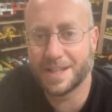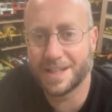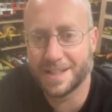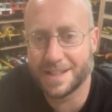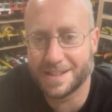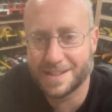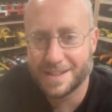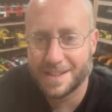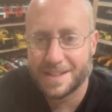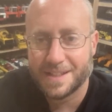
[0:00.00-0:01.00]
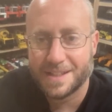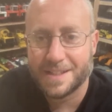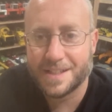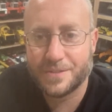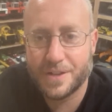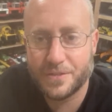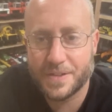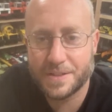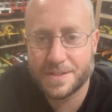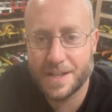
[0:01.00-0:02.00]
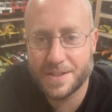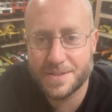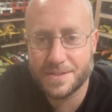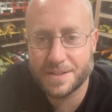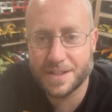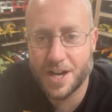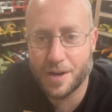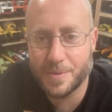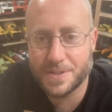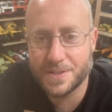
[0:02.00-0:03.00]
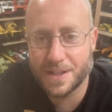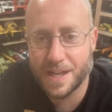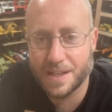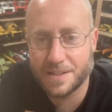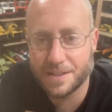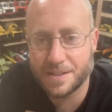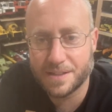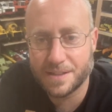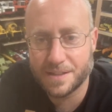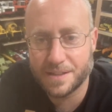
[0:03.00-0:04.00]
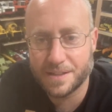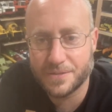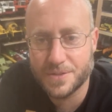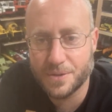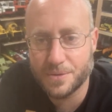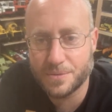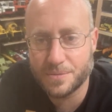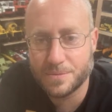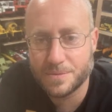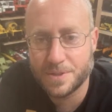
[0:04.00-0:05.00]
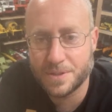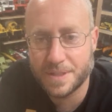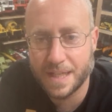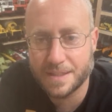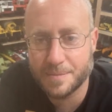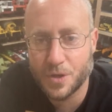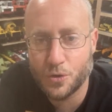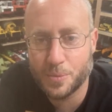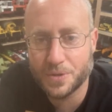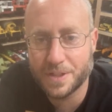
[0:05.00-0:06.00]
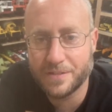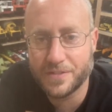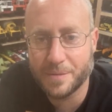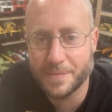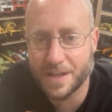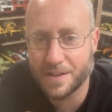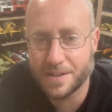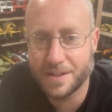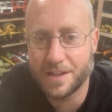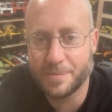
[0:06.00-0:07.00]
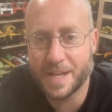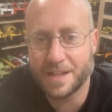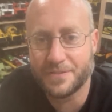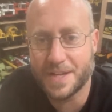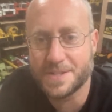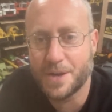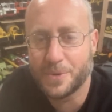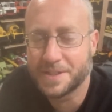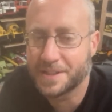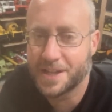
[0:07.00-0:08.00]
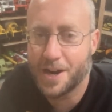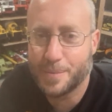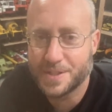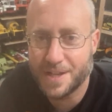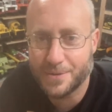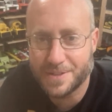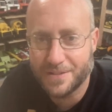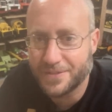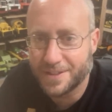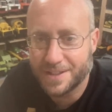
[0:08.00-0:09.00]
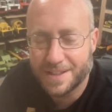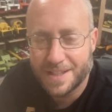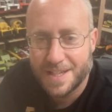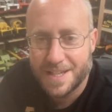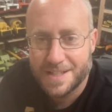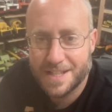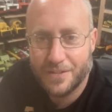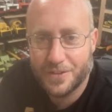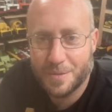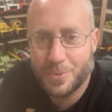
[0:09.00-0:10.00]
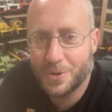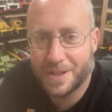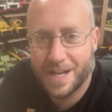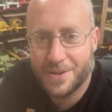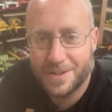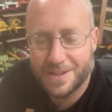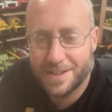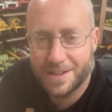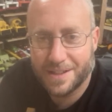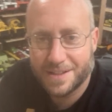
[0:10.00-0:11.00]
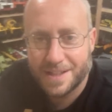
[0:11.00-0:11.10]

Have you ever found Tonkas in the garbage like I did? If so, do you take them home or leave them there? Oh man, if I saw one in the garbage, I would definitely pull it out.